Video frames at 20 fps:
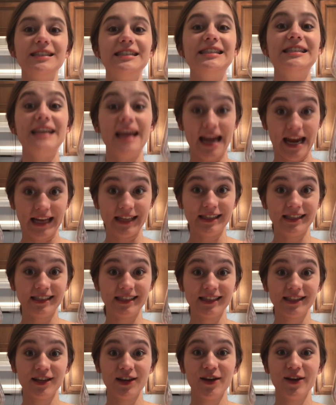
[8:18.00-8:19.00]

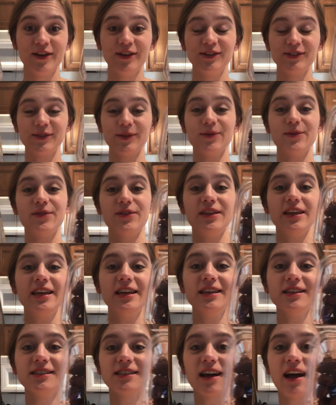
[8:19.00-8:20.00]
dates. So
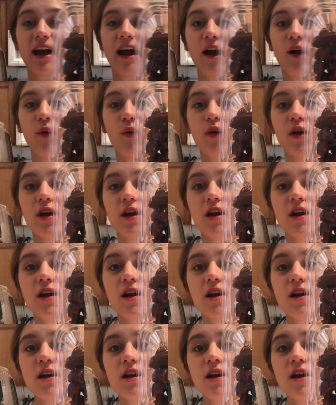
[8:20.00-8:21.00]
these
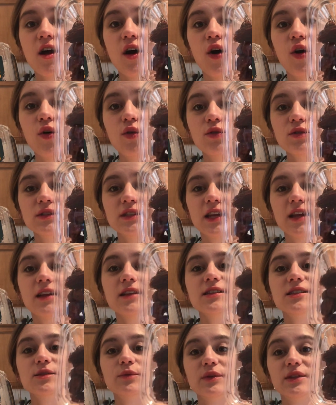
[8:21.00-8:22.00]
are whole
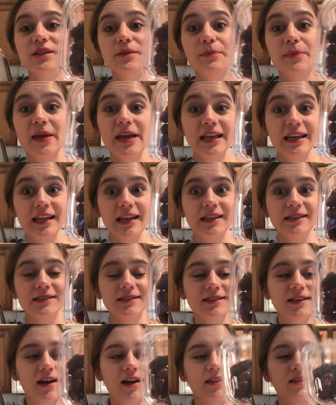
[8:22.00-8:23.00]
dates with the pit
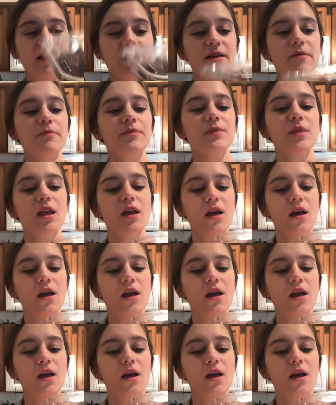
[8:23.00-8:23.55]
inside them,